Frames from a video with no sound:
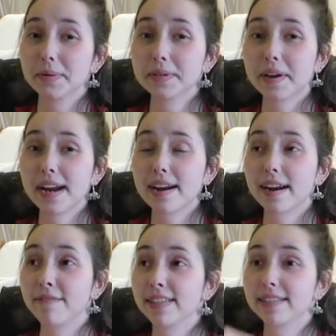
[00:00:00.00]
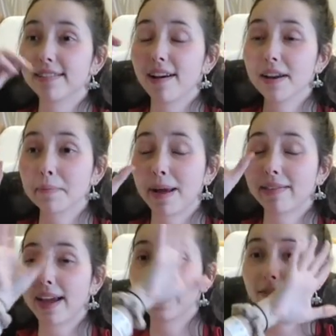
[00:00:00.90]
always right here. If it's not in my
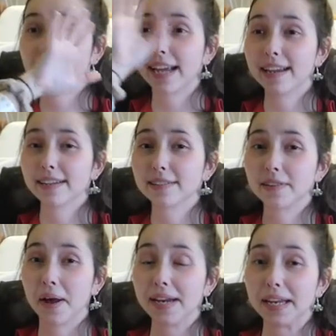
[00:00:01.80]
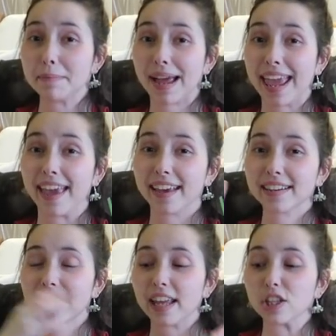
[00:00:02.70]
line of sight and it's not in my
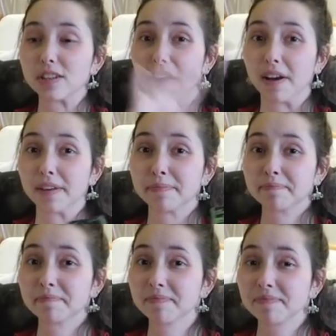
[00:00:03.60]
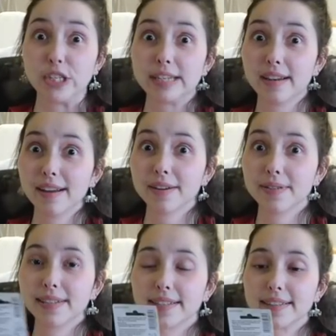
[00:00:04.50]
hand, it's gone. Did not know
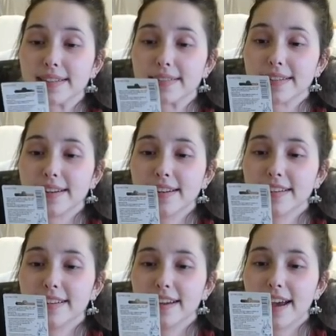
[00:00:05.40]
these existed.